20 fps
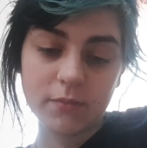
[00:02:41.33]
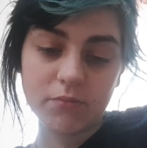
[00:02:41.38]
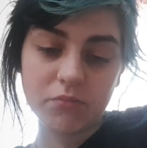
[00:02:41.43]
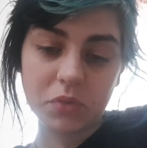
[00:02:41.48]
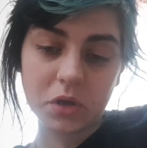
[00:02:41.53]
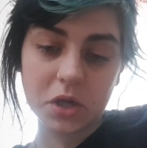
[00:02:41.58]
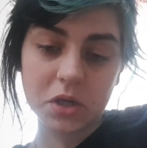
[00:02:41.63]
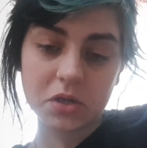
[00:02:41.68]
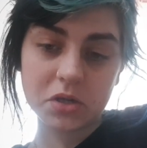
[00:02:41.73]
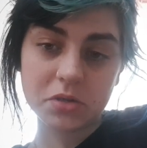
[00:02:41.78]

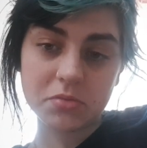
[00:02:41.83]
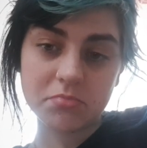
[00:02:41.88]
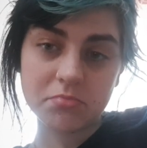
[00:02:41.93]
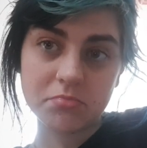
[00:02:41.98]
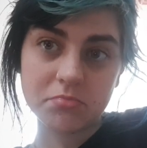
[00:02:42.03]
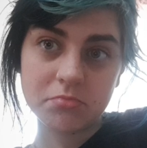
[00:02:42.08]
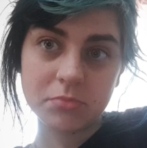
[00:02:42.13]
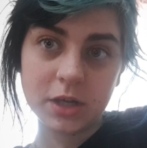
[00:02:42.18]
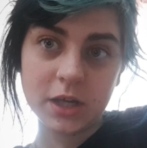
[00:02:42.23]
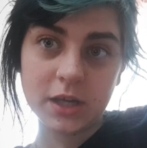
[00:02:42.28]
But
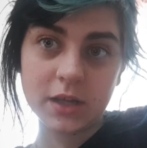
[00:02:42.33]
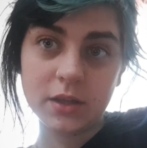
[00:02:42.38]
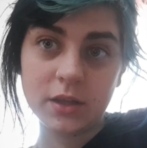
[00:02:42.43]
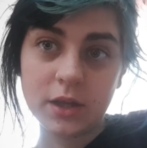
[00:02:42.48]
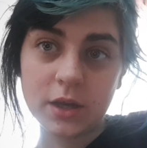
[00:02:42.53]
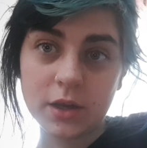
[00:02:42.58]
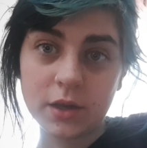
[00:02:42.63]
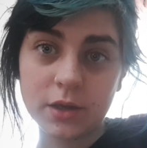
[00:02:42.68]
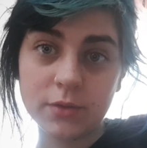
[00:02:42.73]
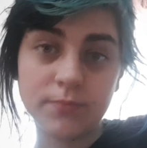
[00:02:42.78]

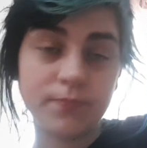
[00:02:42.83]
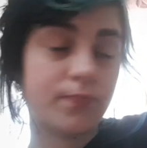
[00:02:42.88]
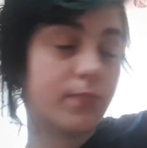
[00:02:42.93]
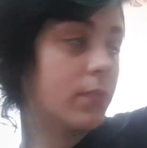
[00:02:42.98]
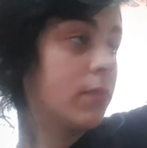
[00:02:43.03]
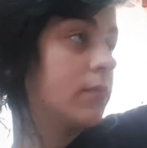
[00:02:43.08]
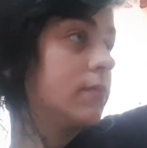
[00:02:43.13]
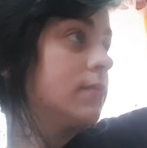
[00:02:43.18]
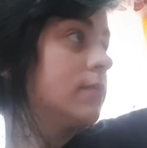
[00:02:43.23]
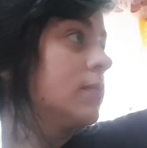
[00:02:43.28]
yeah,
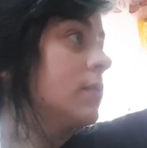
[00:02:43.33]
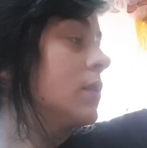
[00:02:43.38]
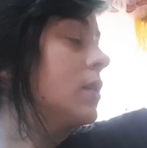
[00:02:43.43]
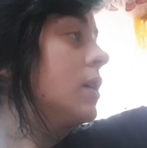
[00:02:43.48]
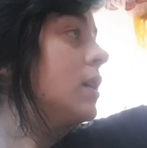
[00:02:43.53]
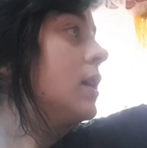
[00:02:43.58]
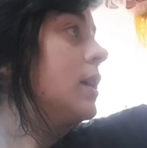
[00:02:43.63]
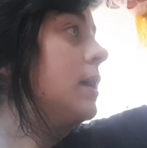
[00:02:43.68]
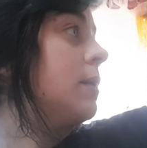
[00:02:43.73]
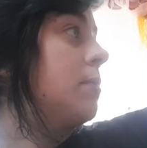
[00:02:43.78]

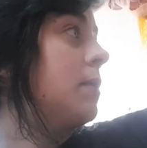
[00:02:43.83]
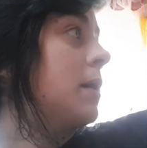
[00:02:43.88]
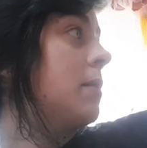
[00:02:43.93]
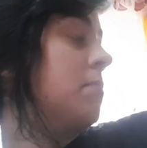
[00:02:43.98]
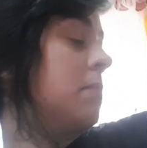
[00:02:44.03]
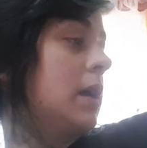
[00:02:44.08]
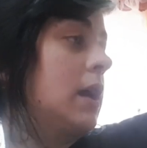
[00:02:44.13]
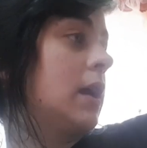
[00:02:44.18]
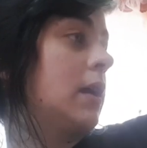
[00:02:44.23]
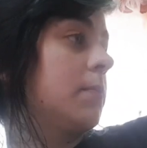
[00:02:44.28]
he
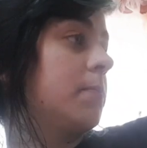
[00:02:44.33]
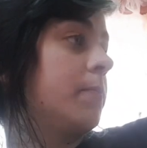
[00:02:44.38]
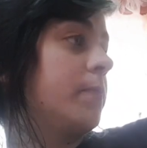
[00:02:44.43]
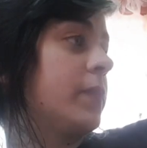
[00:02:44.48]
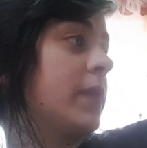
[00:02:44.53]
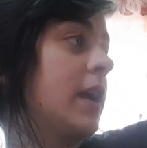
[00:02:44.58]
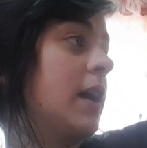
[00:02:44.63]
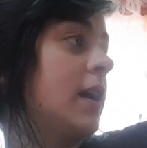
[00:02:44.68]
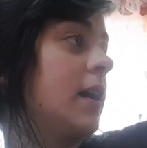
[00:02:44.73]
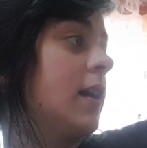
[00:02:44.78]
bit me,
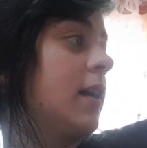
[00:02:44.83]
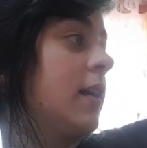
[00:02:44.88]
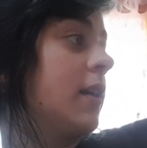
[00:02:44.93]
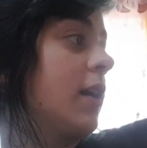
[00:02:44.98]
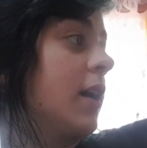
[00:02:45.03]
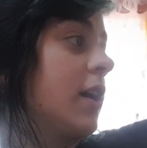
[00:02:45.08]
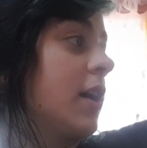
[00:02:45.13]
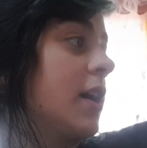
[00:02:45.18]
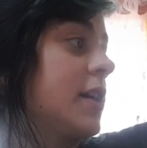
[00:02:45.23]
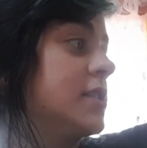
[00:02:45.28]
and
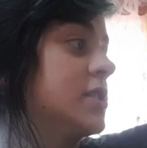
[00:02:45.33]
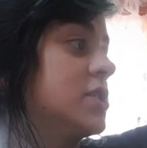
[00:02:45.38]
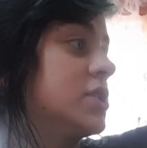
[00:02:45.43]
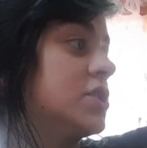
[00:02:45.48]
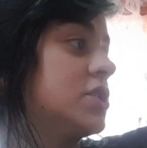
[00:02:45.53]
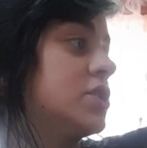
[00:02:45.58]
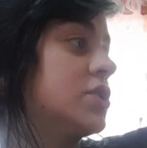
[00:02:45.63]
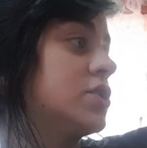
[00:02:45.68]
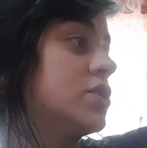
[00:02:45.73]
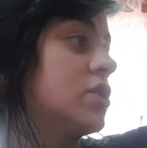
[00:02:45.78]
I kind of
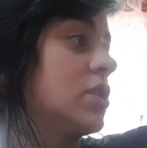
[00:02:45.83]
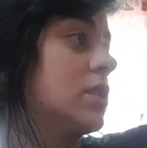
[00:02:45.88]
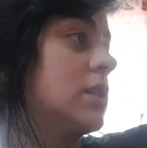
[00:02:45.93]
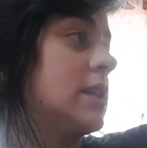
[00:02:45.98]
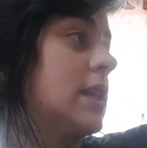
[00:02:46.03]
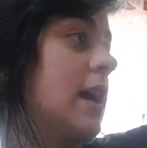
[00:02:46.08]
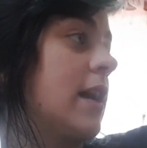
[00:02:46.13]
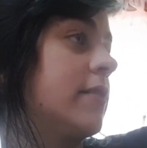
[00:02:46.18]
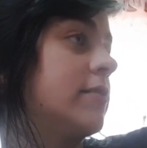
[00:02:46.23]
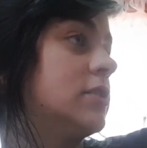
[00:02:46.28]
just stood
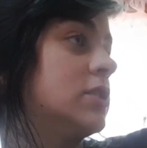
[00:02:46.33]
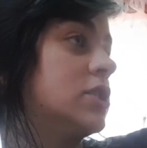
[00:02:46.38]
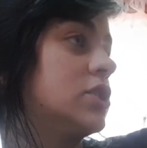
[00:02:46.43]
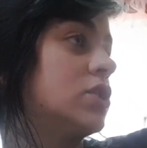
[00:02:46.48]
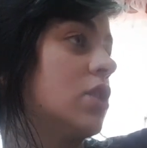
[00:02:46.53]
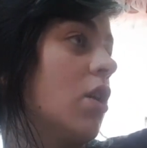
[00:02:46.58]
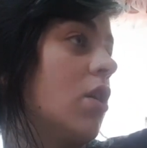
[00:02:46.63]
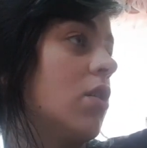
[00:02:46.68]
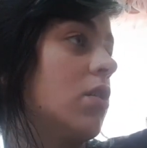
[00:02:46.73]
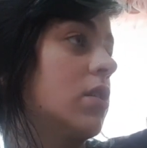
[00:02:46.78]
there in
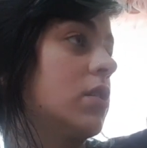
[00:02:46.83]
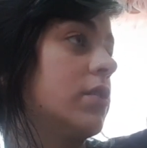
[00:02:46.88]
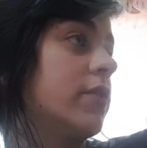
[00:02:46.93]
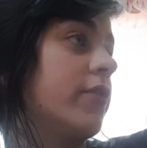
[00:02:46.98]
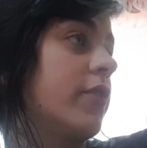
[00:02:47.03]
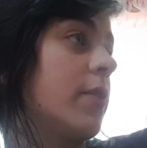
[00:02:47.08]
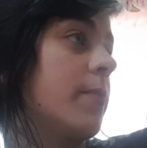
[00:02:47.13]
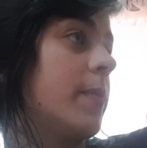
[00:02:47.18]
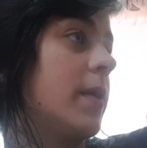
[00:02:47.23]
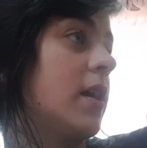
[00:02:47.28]
shock
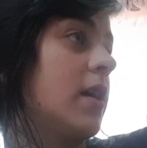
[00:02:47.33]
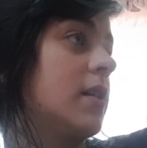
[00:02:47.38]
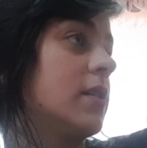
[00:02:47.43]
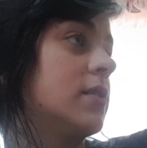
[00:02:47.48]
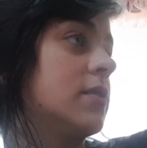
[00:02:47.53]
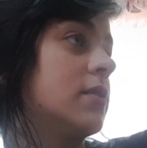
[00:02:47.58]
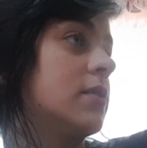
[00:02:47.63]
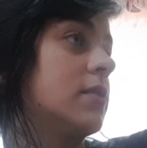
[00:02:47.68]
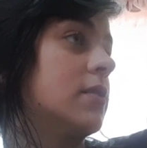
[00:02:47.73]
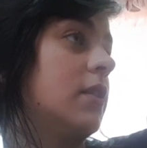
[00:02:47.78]
for a bit,
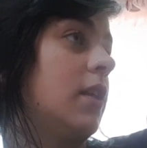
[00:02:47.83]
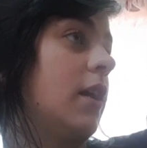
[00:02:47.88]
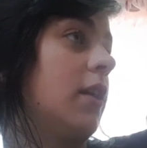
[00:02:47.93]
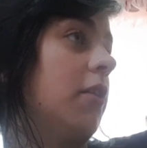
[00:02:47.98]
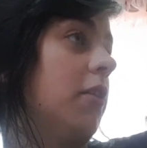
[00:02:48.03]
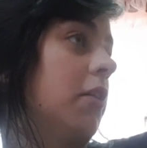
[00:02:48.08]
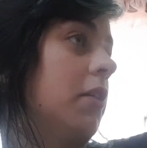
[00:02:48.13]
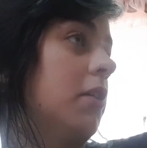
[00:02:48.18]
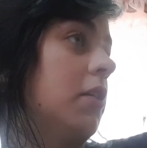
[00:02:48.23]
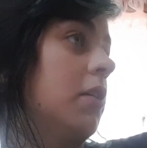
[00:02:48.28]

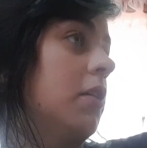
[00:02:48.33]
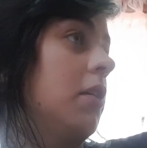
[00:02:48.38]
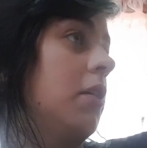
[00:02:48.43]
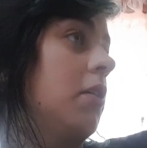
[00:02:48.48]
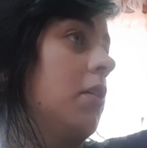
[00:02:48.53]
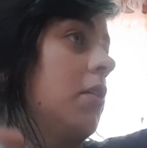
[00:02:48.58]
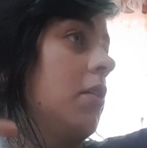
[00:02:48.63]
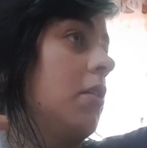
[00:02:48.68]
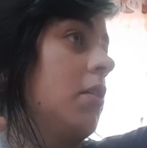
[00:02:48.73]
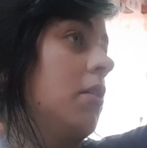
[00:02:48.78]
like,
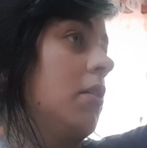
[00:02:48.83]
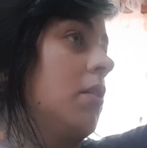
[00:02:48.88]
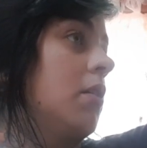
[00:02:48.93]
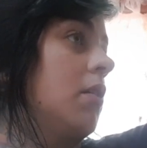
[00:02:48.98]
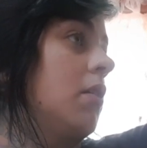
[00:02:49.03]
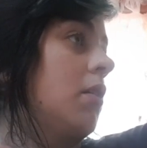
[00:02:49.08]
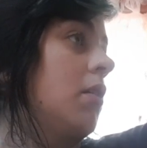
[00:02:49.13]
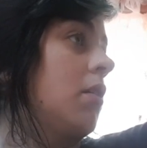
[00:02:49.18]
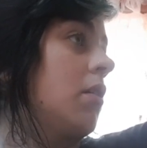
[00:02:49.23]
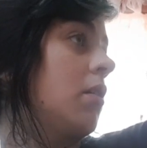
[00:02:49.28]

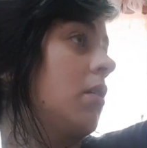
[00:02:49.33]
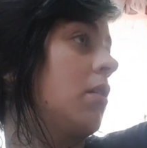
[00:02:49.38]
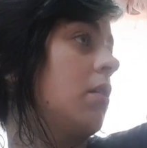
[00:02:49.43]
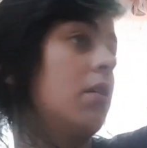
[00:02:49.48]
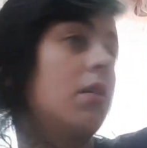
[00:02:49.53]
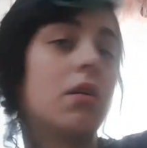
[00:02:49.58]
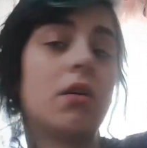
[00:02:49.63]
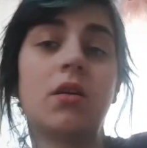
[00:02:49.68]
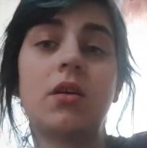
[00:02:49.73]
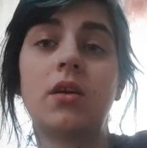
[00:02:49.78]

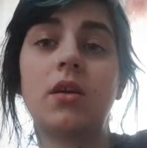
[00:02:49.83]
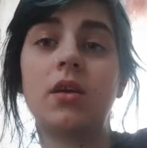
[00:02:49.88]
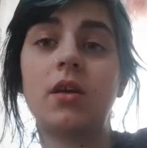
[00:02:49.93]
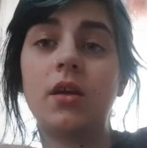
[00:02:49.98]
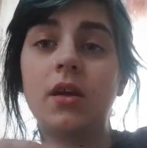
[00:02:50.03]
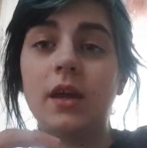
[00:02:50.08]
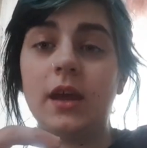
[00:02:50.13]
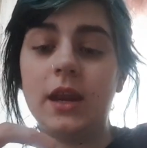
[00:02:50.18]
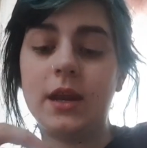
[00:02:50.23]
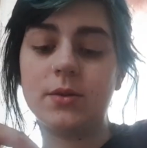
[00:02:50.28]
huh?
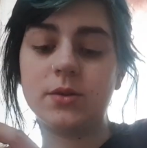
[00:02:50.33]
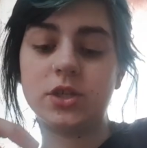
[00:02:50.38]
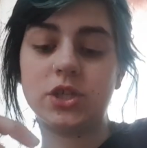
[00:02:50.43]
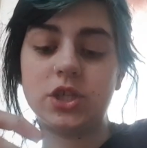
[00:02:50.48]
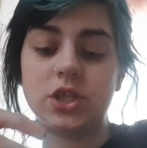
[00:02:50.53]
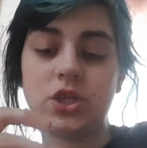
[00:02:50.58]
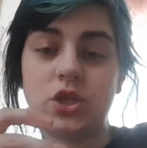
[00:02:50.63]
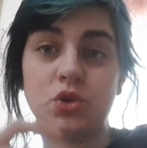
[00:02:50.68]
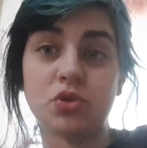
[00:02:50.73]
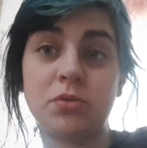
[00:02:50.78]
And it was
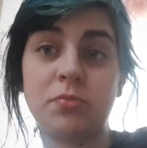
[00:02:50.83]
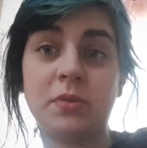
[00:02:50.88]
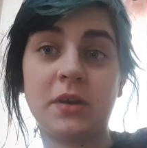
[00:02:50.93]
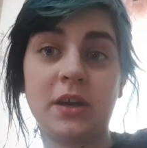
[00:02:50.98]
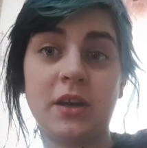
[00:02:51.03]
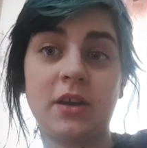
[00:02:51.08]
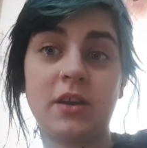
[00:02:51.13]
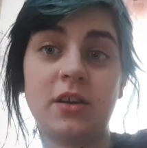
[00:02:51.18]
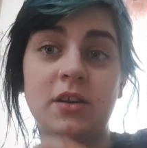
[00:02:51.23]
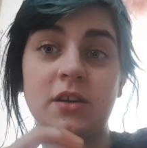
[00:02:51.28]
just
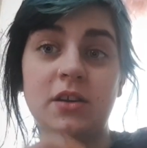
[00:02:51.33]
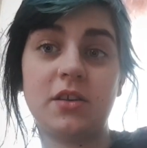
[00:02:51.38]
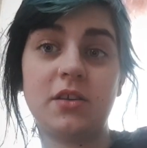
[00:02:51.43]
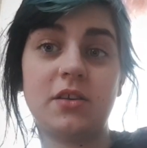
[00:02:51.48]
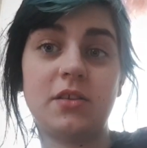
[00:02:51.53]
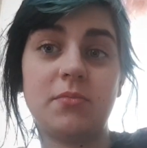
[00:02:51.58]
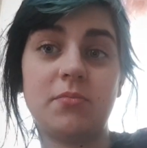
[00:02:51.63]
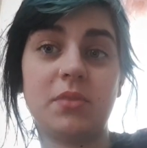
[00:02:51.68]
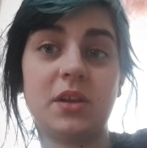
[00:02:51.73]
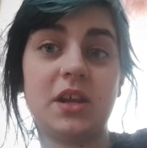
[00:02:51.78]
dripping
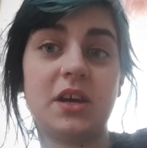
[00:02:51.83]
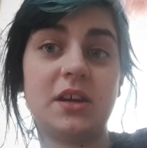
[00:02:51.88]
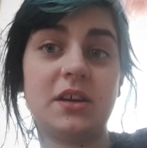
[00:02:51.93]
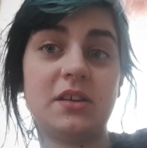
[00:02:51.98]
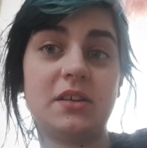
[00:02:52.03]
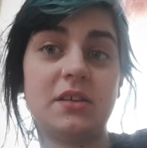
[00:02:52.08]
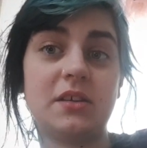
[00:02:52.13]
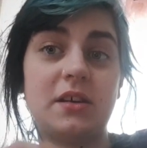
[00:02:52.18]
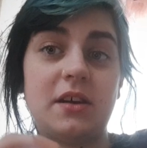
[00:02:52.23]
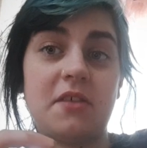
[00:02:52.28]

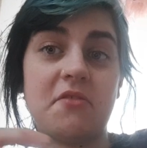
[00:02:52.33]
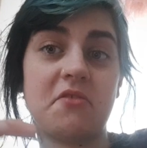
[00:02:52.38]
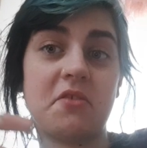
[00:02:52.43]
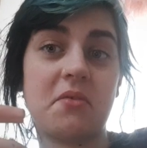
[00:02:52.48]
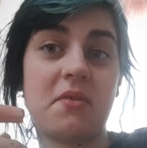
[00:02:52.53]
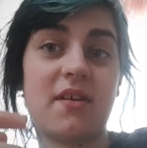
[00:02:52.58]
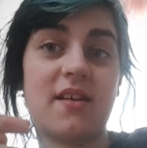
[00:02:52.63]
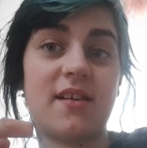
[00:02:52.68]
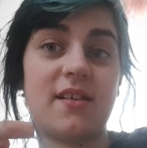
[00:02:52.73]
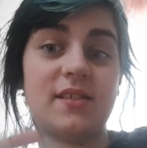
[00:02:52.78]
blood
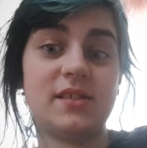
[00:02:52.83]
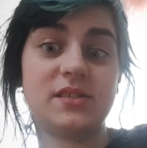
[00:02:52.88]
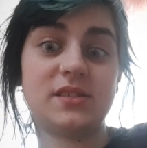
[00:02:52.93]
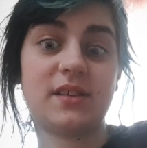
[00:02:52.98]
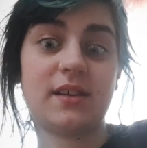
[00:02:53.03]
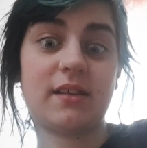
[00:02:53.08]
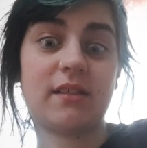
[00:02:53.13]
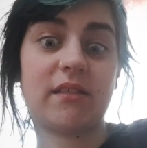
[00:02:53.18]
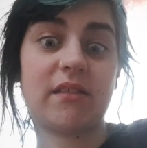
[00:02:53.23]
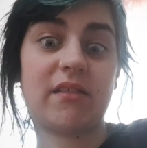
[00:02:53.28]
everywhere, and I was
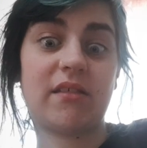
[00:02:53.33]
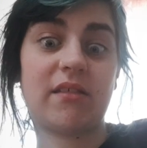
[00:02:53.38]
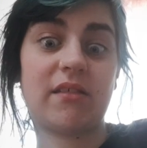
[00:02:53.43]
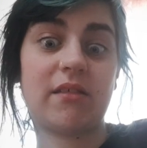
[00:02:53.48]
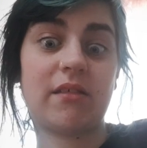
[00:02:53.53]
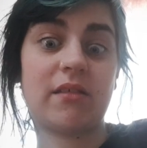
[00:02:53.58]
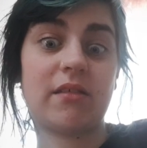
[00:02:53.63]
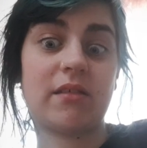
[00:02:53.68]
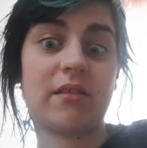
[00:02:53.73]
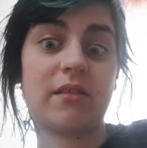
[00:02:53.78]
like,
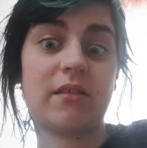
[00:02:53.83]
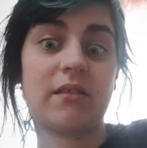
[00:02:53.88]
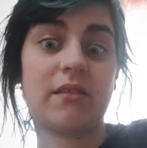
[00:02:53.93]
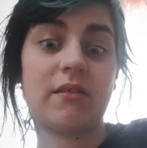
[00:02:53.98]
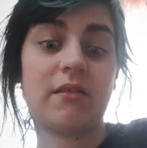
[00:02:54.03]
ugh.